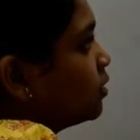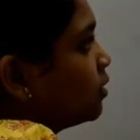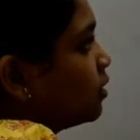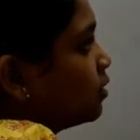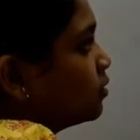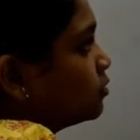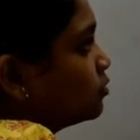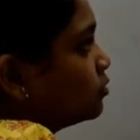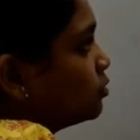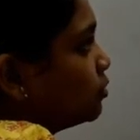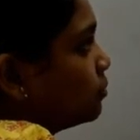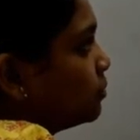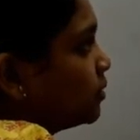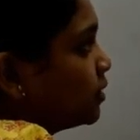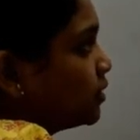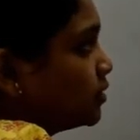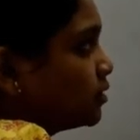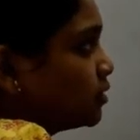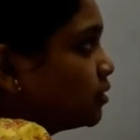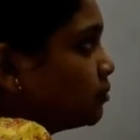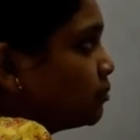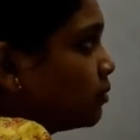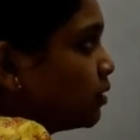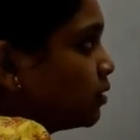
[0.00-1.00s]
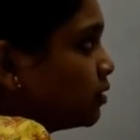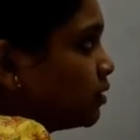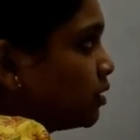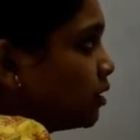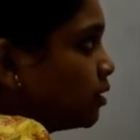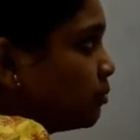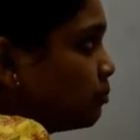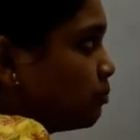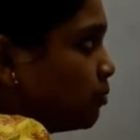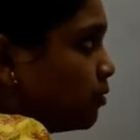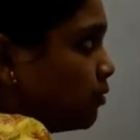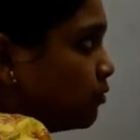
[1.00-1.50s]
So meristem at the
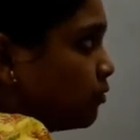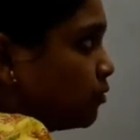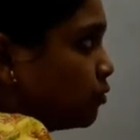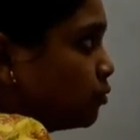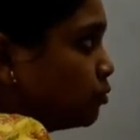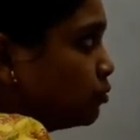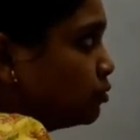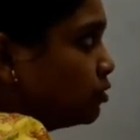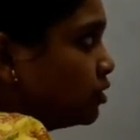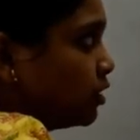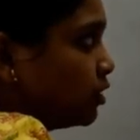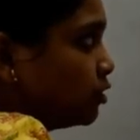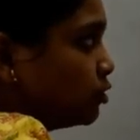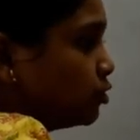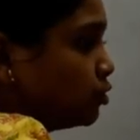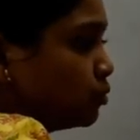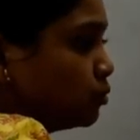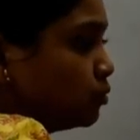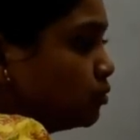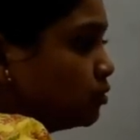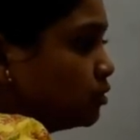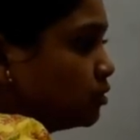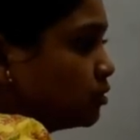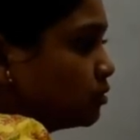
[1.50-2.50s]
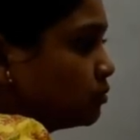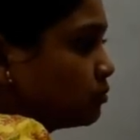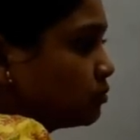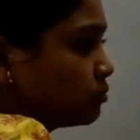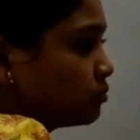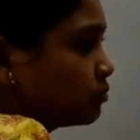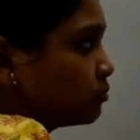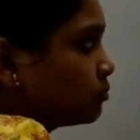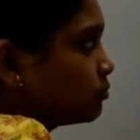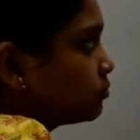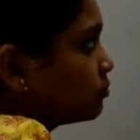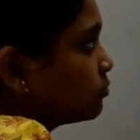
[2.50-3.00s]
tip of roots and shoots
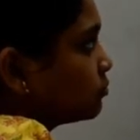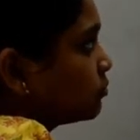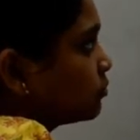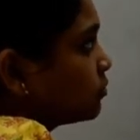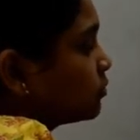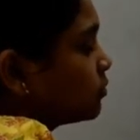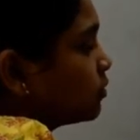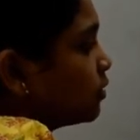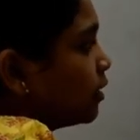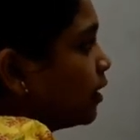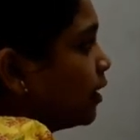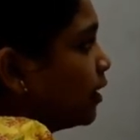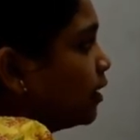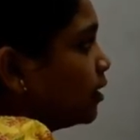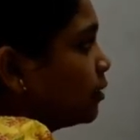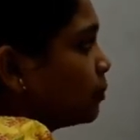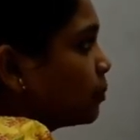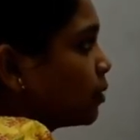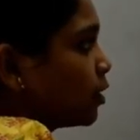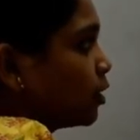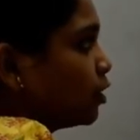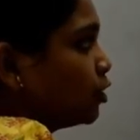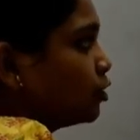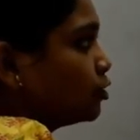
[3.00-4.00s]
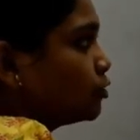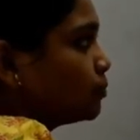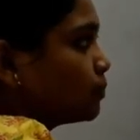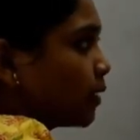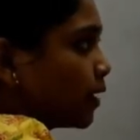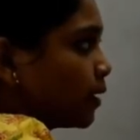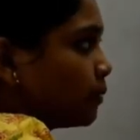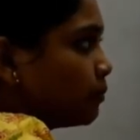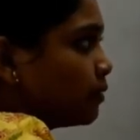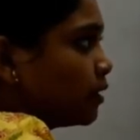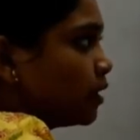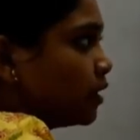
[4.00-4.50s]
and produce
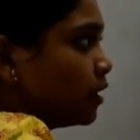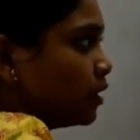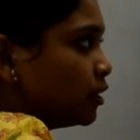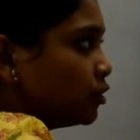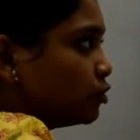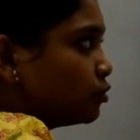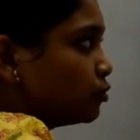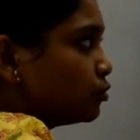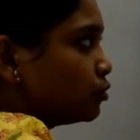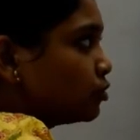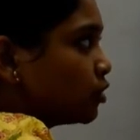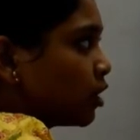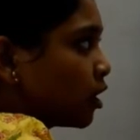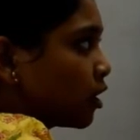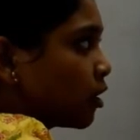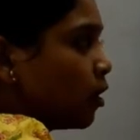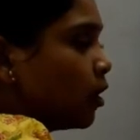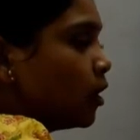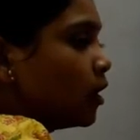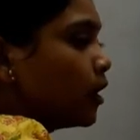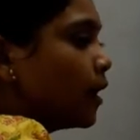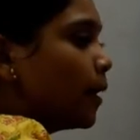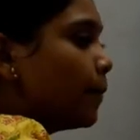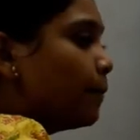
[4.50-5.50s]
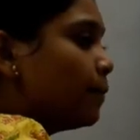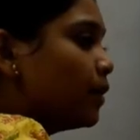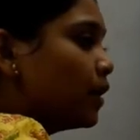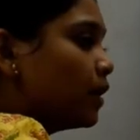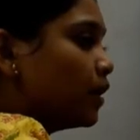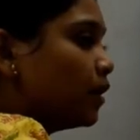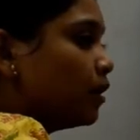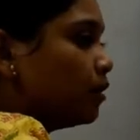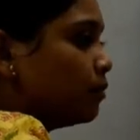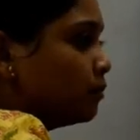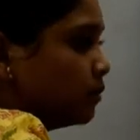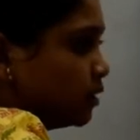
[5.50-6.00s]
primary tissues are called
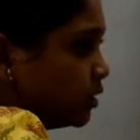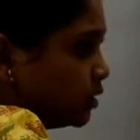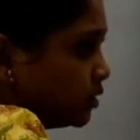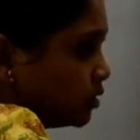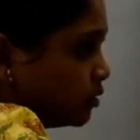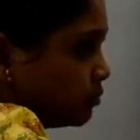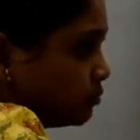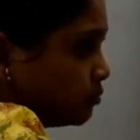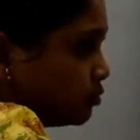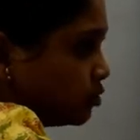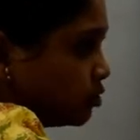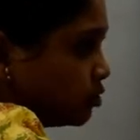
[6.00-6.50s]
apical meristems.